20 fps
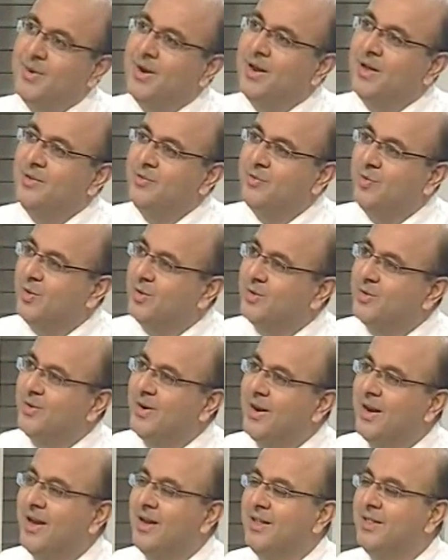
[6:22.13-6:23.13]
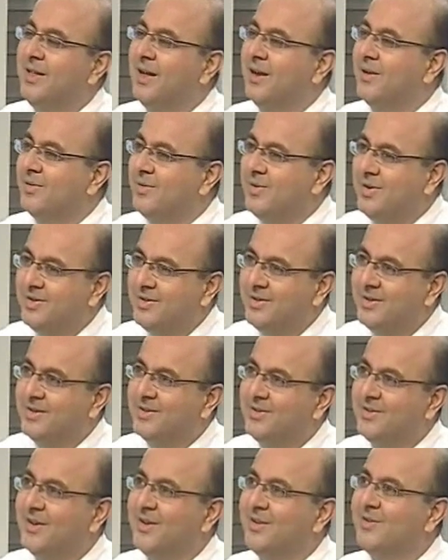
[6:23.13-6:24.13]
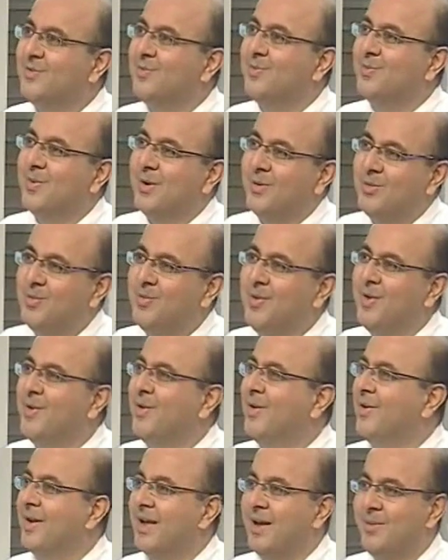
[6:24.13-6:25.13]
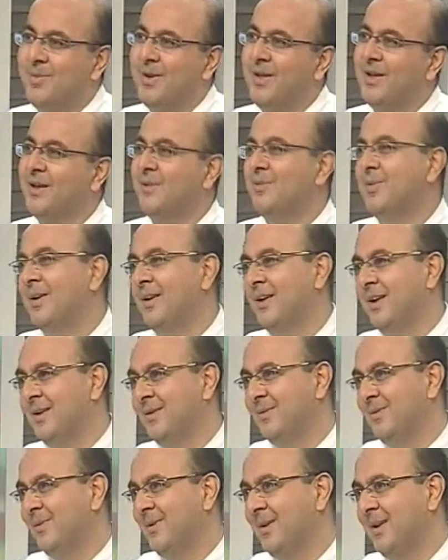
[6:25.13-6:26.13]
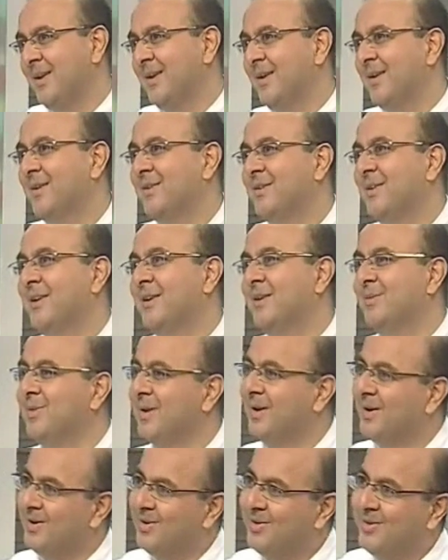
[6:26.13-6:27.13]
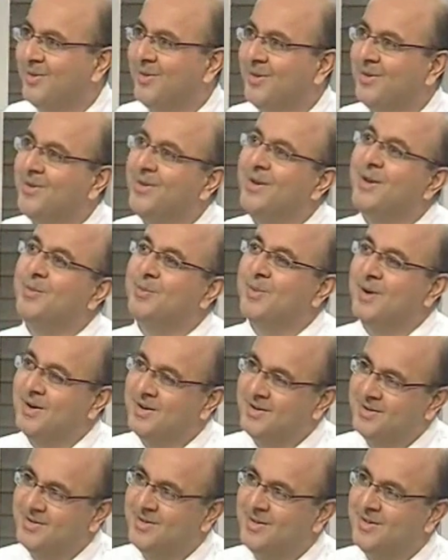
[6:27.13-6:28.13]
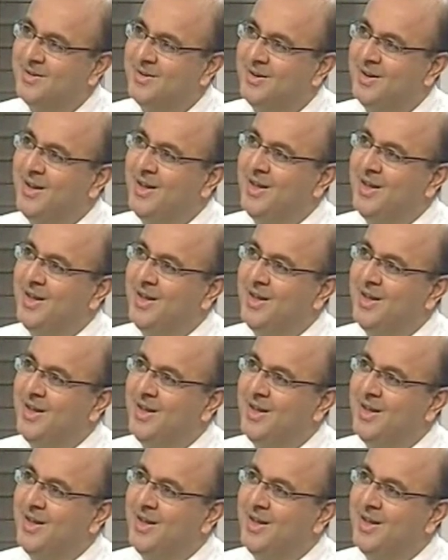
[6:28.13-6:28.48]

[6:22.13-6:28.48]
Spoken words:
But unfortunately, that research is probably not applicable in our setup in Lahore or in Pakistan.